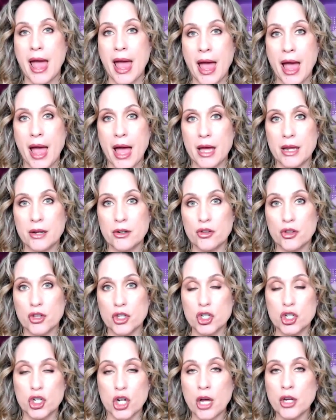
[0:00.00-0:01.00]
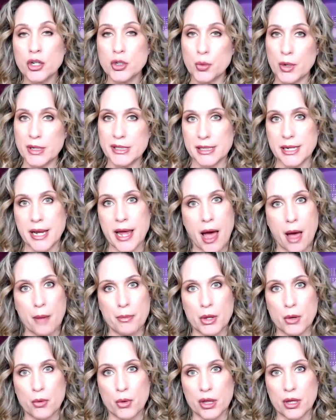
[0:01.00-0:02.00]
And the judge wasn't
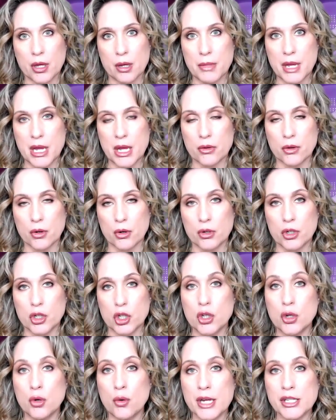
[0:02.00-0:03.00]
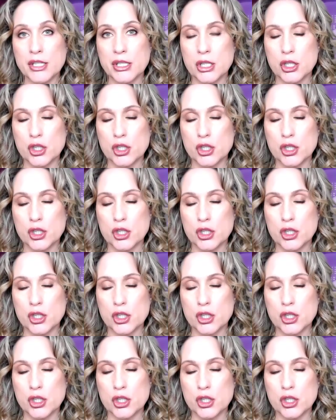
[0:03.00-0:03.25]
happy with him either. U.S.